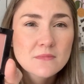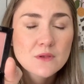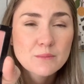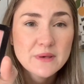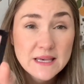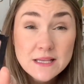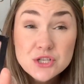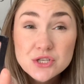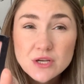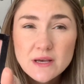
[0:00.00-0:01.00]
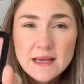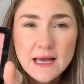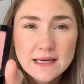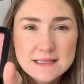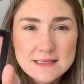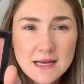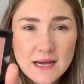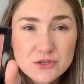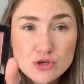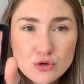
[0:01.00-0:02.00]
peach and it's
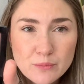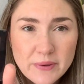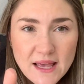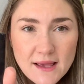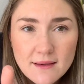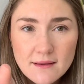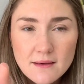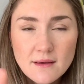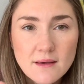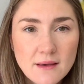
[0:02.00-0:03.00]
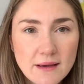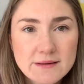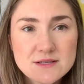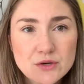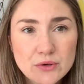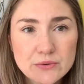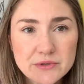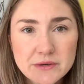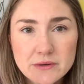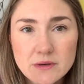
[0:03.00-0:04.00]
not too pink. It's nude,
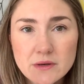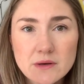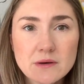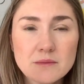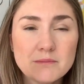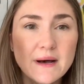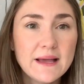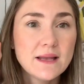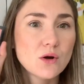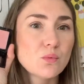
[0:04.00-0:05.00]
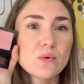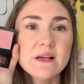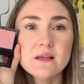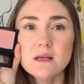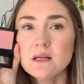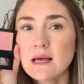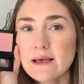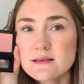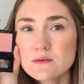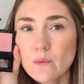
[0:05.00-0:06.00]
but in a really
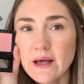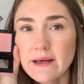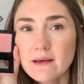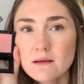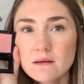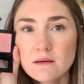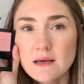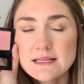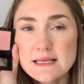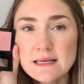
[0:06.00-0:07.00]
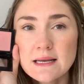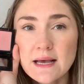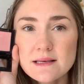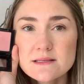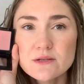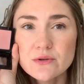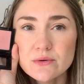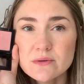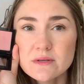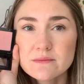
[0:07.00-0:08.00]
nice way. It's a nice
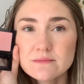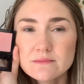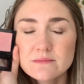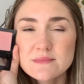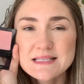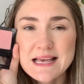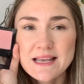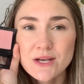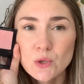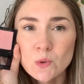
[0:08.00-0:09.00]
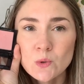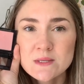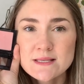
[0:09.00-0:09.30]
nude. Send nudes.